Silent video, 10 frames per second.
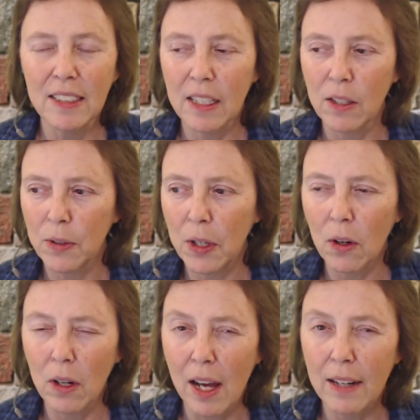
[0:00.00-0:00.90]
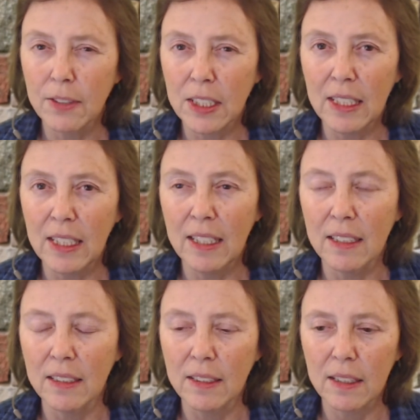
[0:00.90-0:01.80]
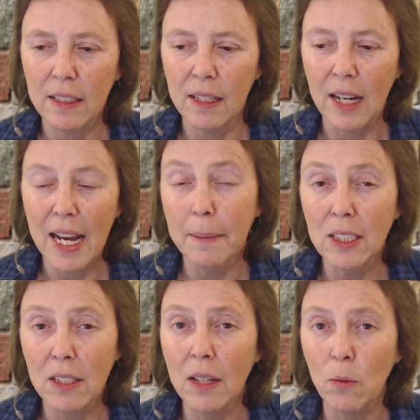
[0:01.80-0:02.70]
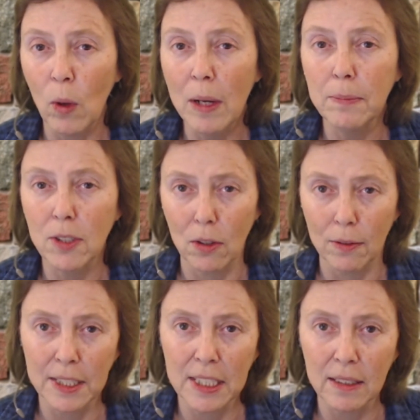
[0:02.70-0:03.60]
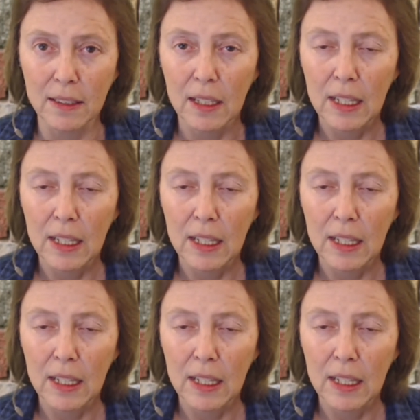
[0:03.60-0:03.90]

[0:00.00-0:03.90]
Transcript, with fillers: So there are a lot of CDNs, Amazon Web Services.